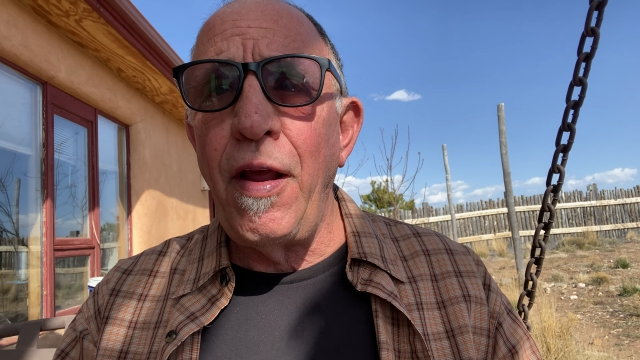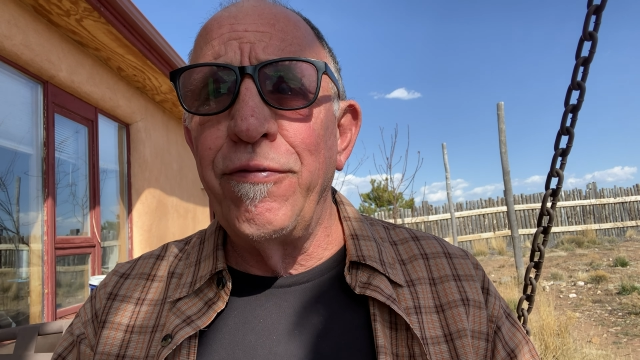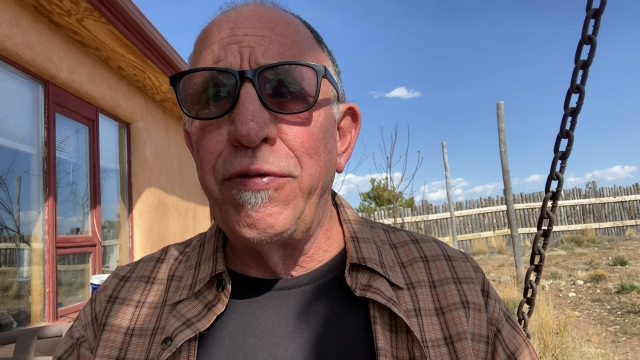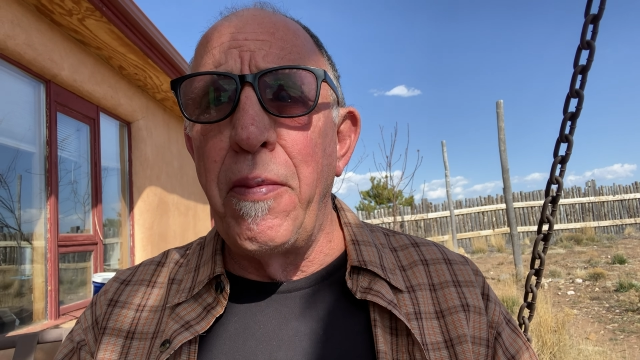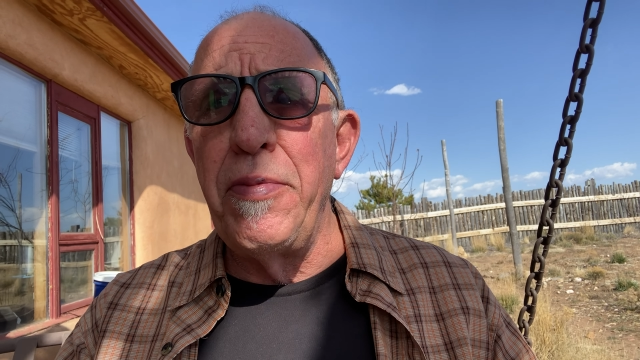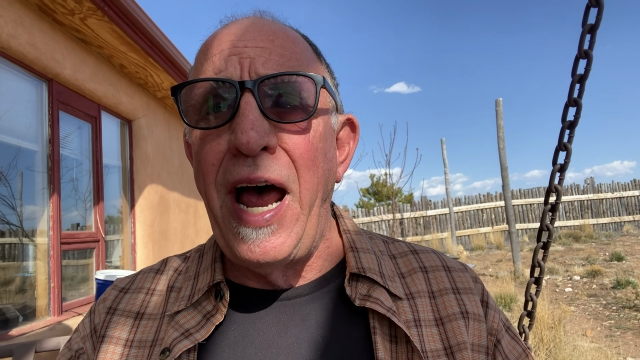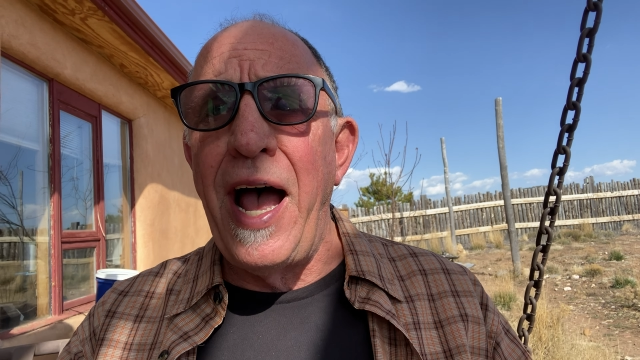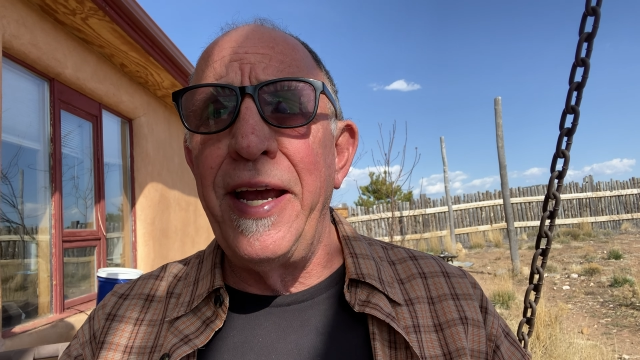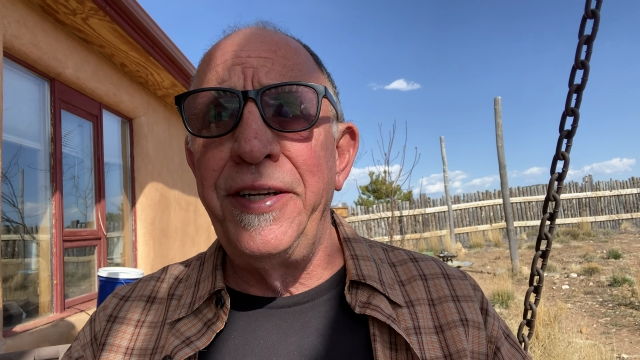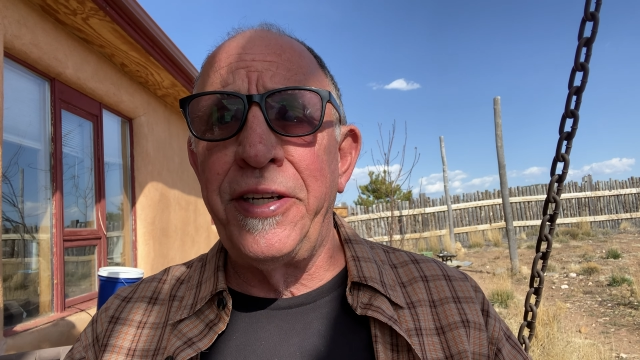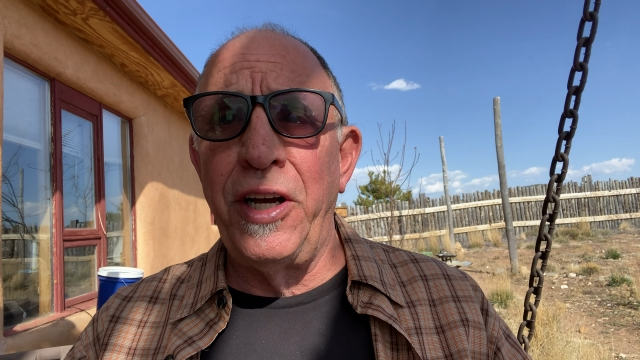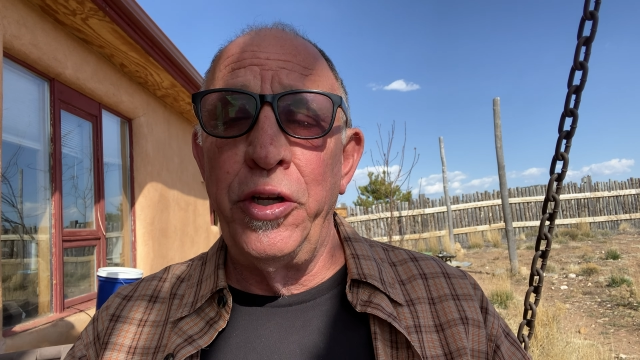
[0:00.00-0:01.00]
from
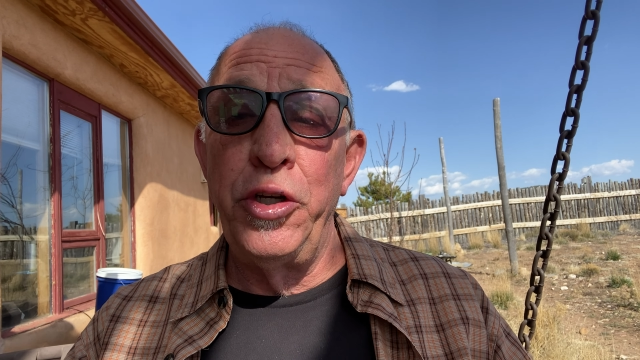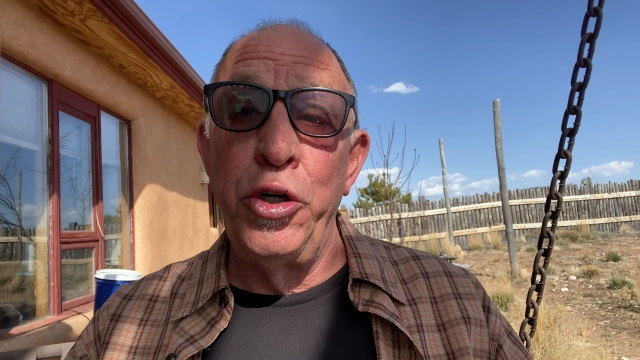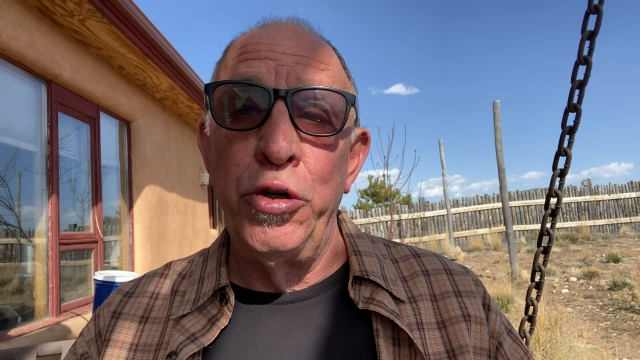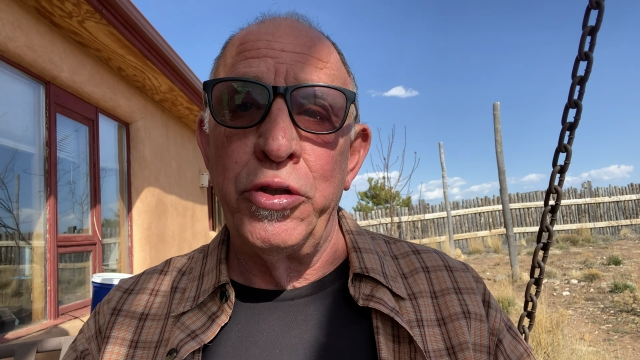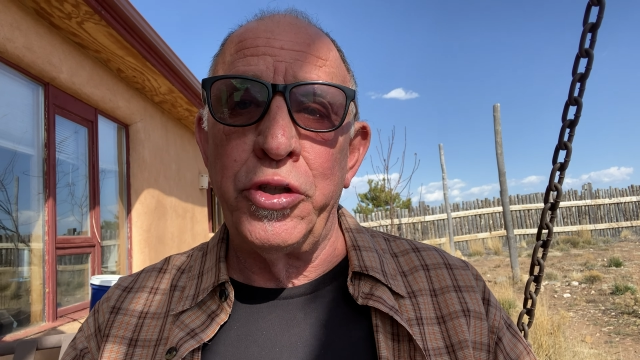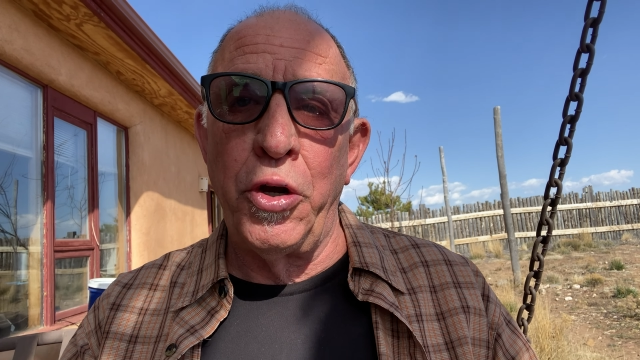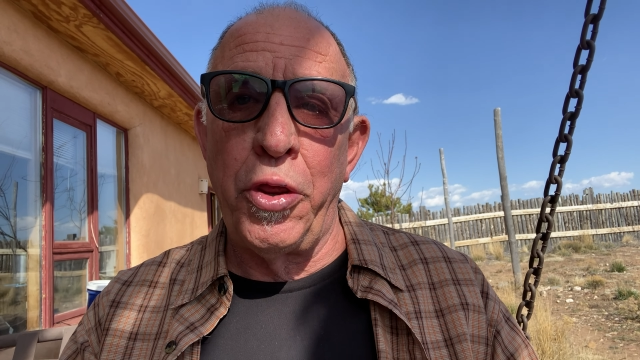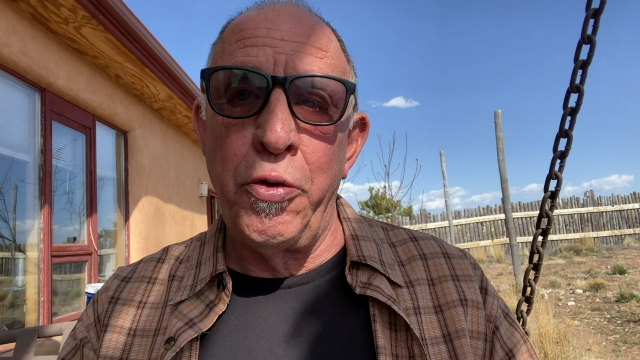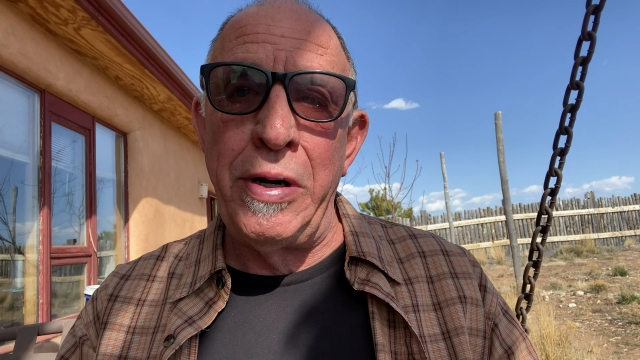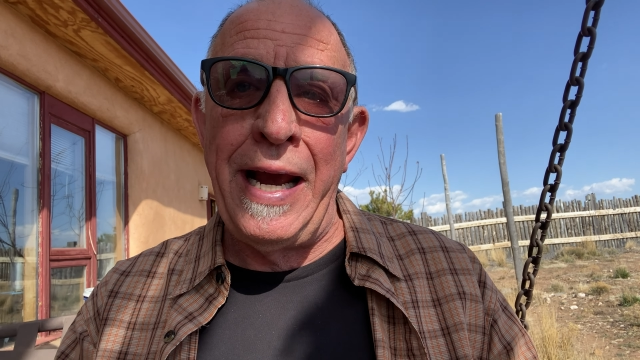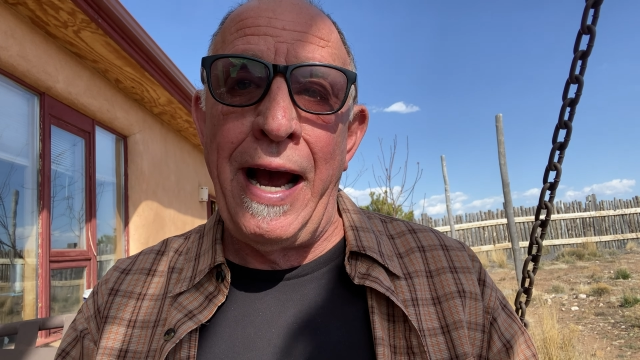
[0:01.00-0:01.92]
9 till noon, so 3